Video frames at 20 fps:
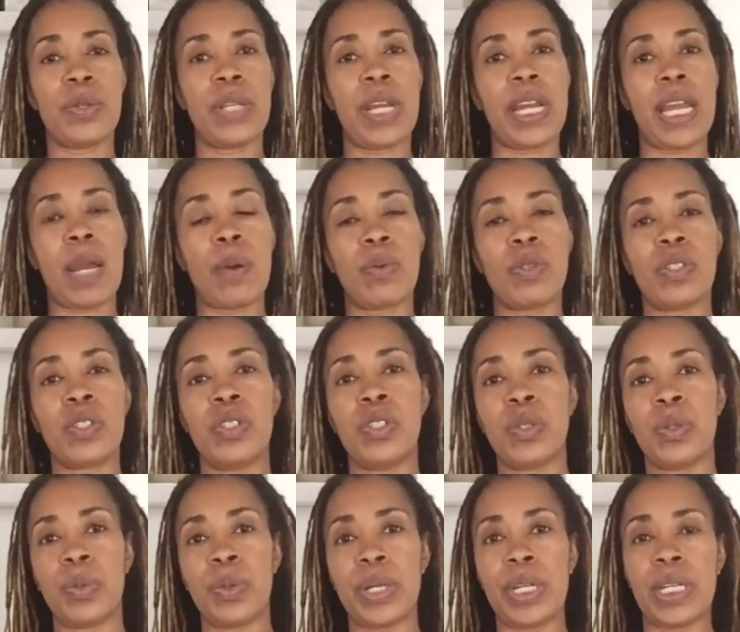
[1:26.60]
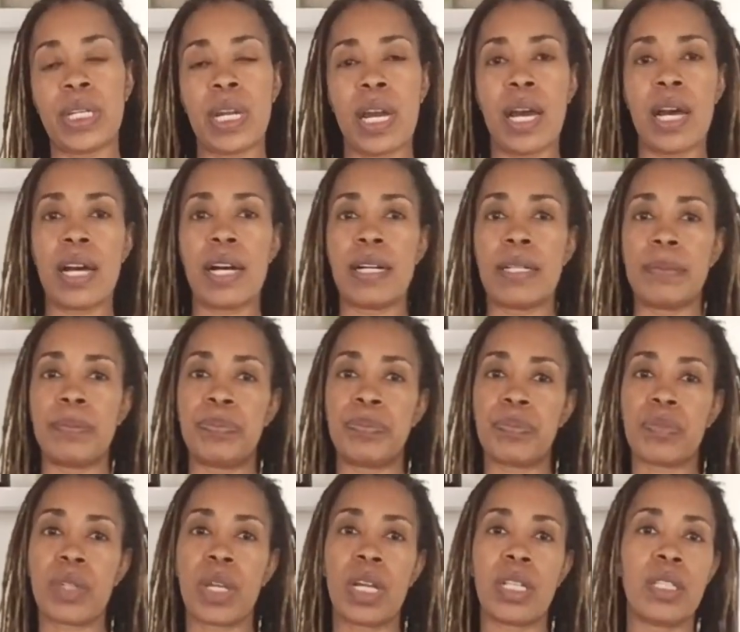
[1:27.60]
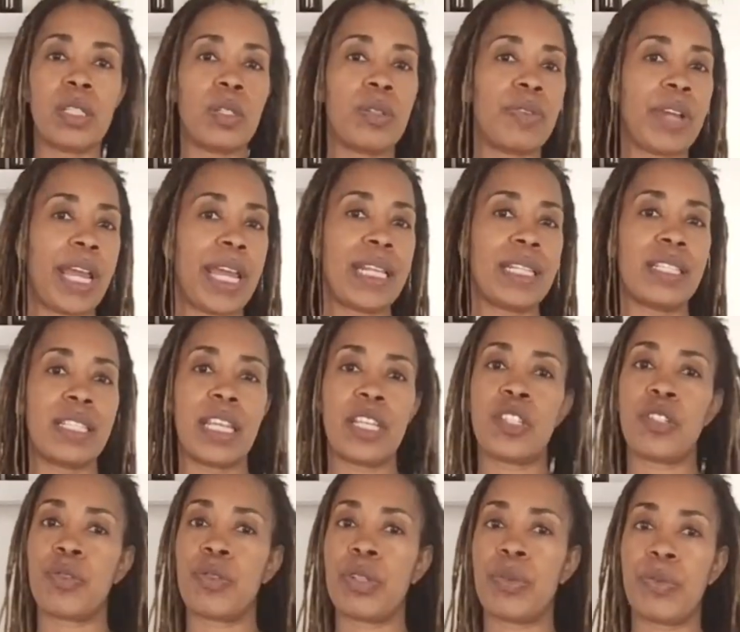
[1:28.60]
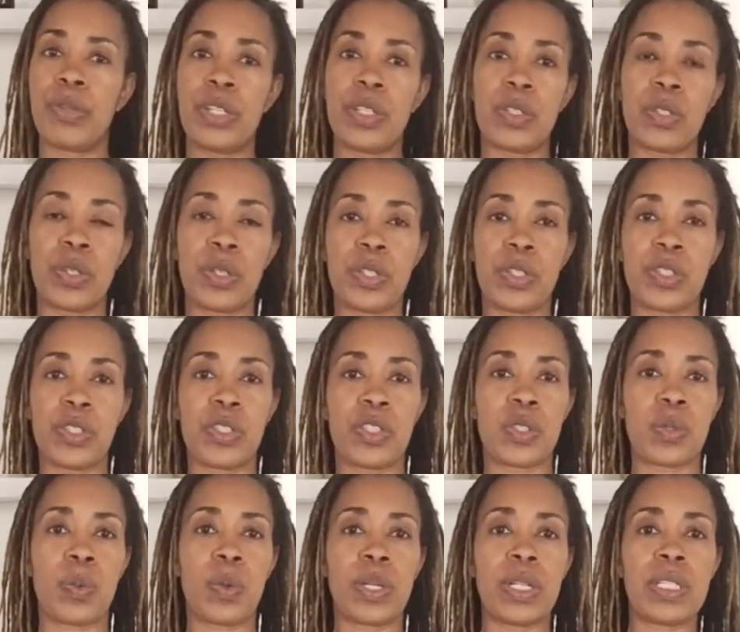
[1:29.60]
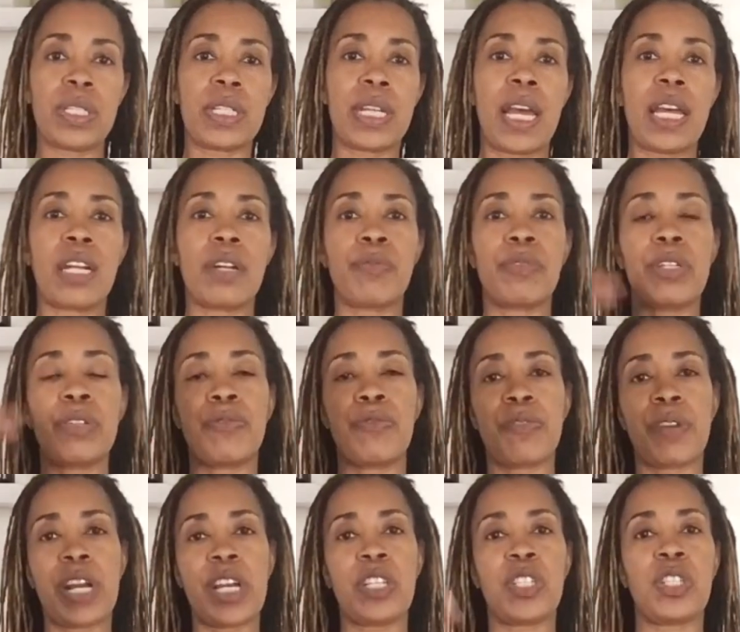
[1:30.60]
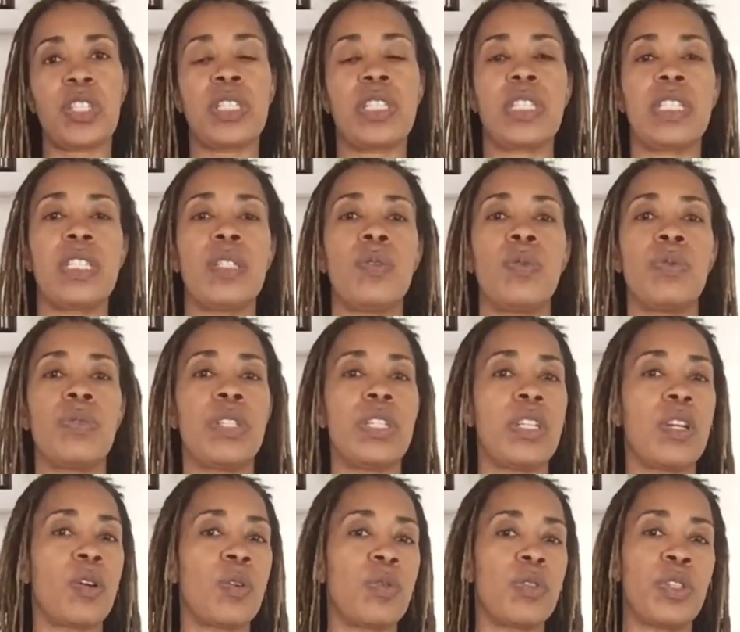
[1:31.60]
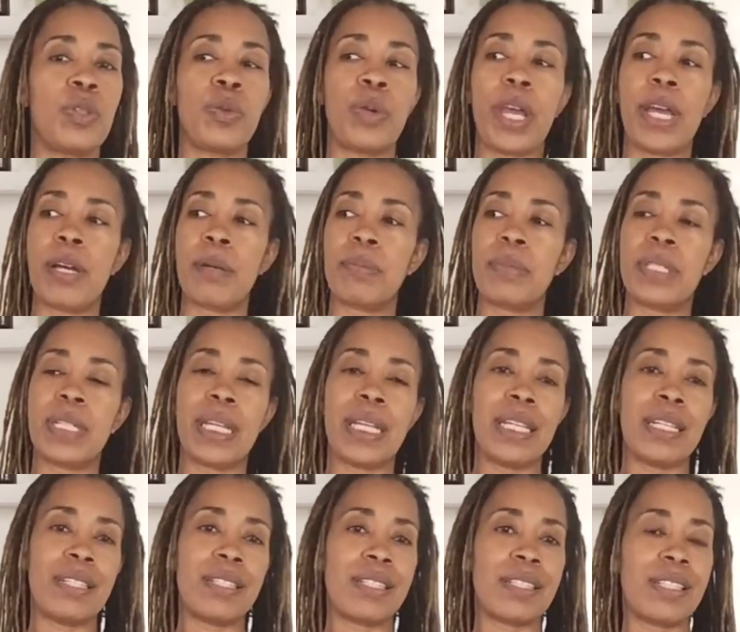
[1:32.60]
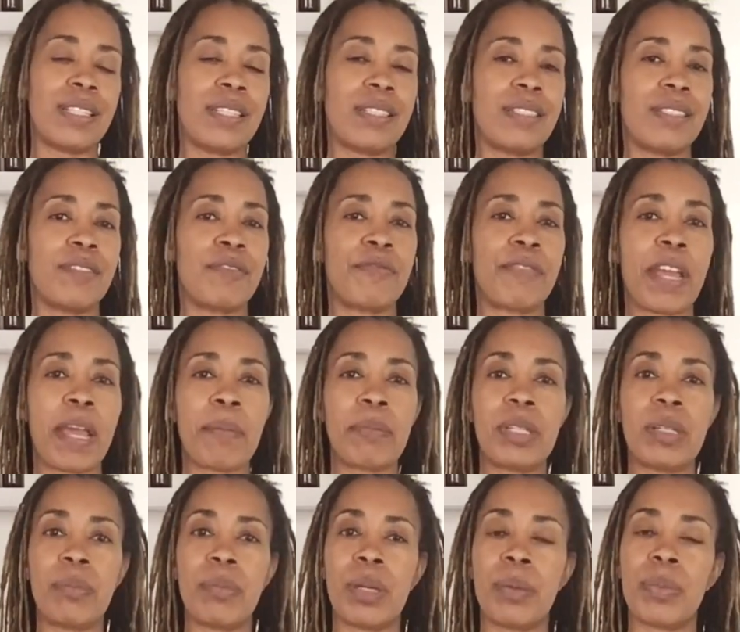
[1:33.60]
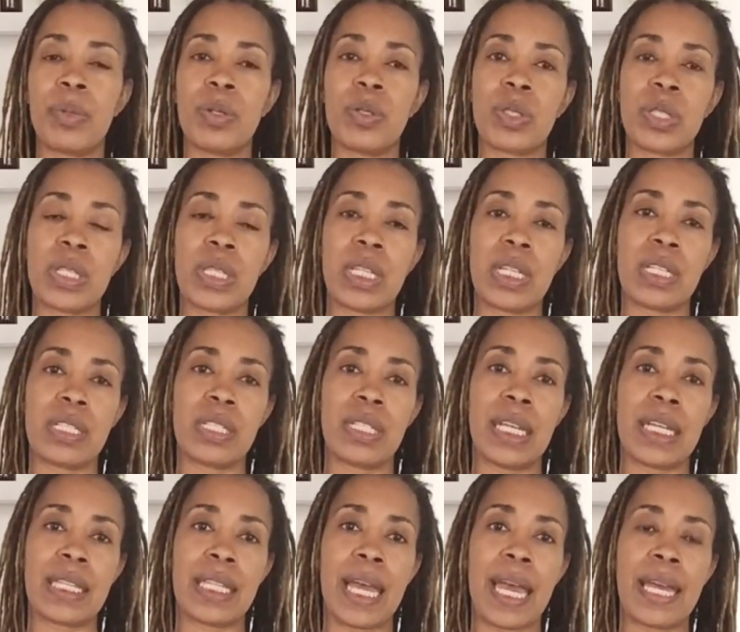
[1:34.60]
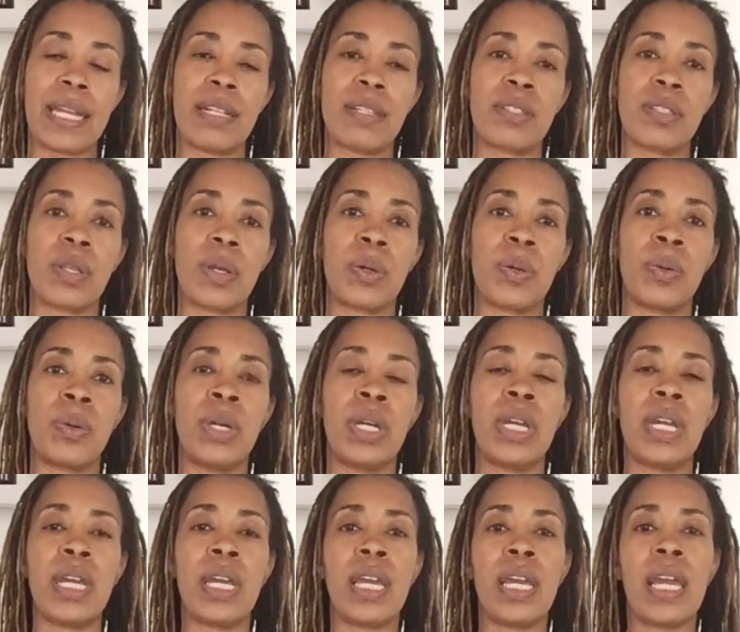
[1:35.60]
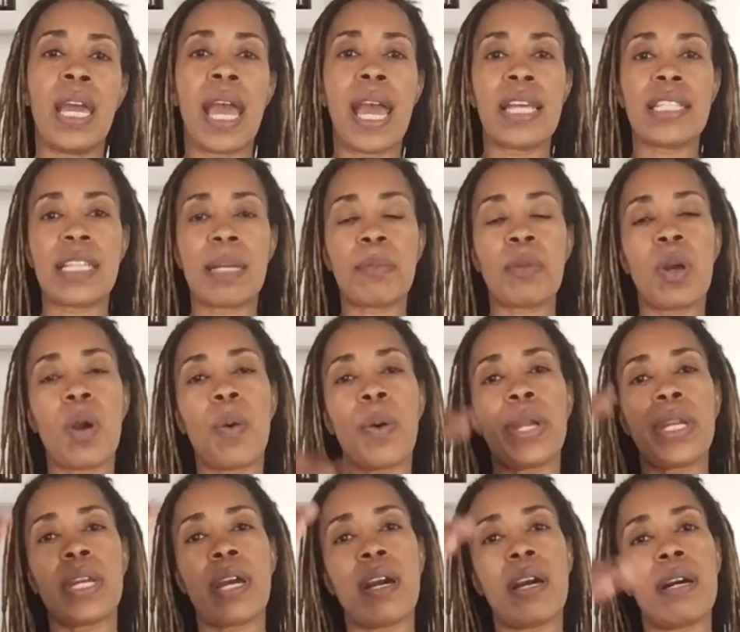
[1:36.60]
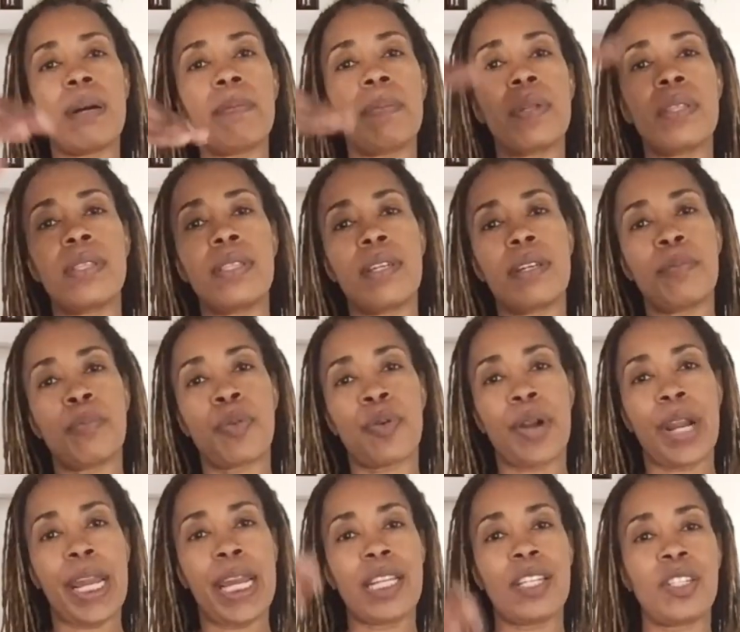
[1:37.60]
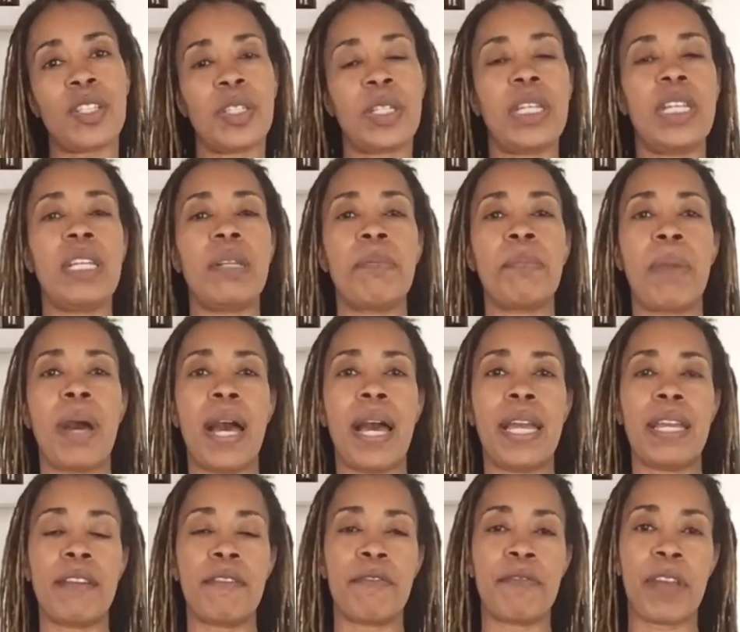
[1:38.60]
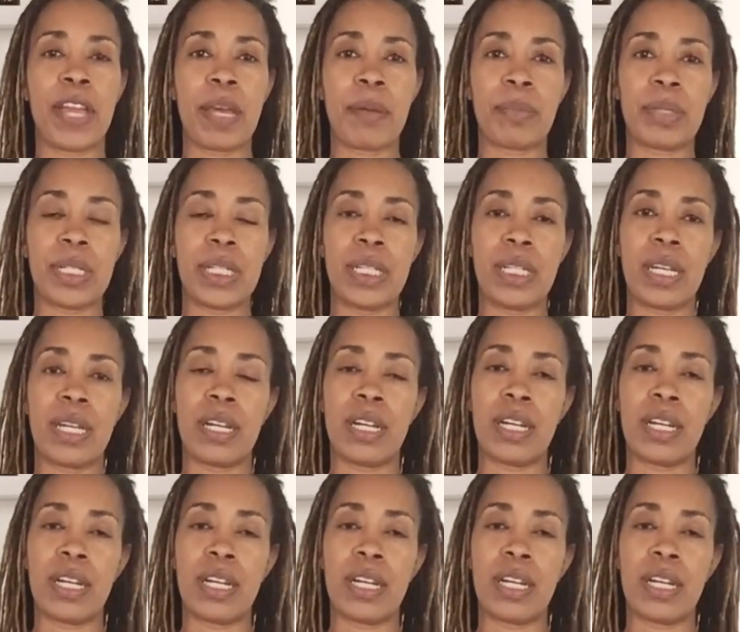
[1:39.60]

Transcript: day I was doing a little ancestry research. I just wanted to kind of refresh and see, new updates and family members and things like that. And so as I'm going up the branch in my family,